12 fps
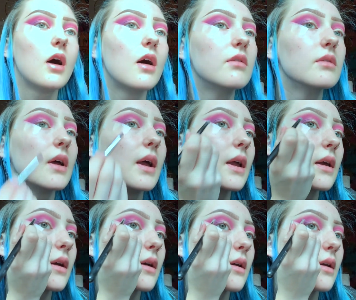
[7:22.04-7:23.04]
of
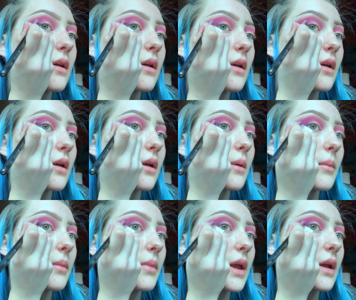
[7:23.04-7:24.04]
like
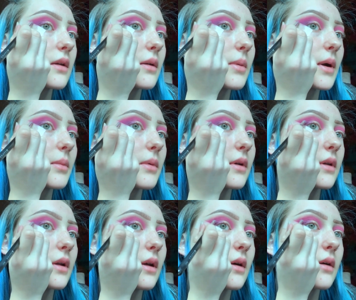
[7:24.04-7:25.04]
pink to purple,
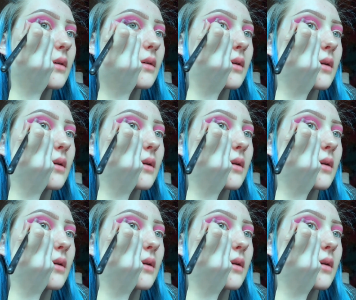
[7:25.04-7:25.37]
you know?